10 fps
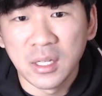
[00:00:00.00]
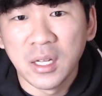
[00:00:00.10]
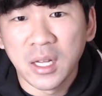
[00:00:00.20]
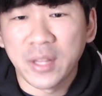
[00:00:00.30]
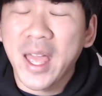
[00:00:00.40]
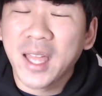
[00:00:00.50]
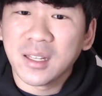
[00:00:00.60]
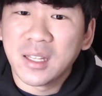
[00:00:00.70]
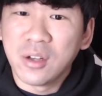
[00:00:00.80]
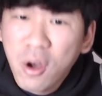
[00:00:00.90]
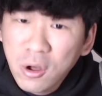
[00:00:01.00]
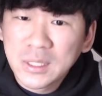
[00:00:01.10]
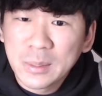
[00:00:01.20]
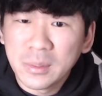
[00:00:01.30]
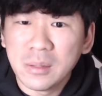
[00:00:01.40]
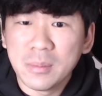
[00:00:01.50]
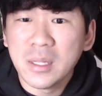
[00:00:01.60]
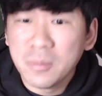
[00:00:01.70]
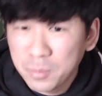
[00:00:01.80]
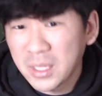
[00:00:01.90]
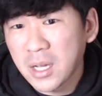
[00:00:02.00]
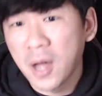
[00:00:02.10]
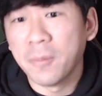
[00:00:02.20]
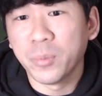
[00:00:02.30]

and that can ultimately become the